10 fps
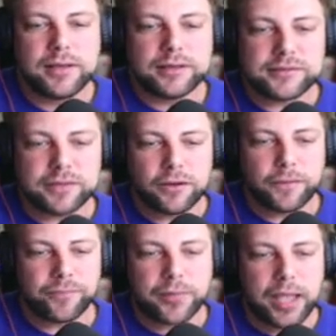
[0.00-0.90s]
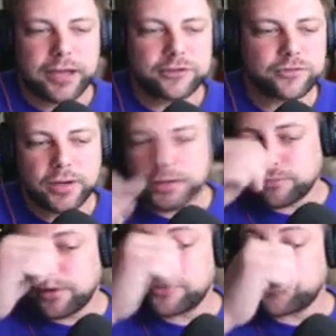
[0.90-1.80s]
So I just wanted to
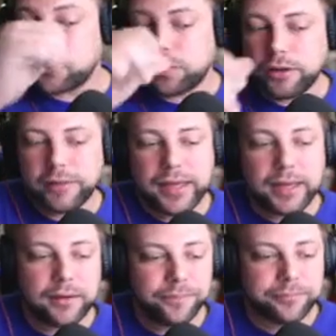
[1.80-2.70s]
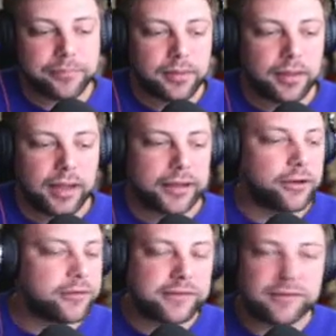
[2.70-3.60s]
run through all of that. I
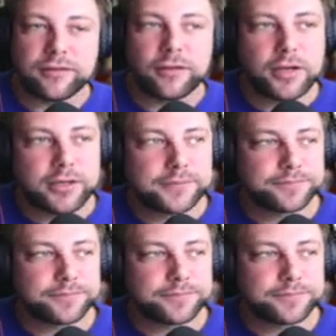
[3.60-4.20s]
know this is long.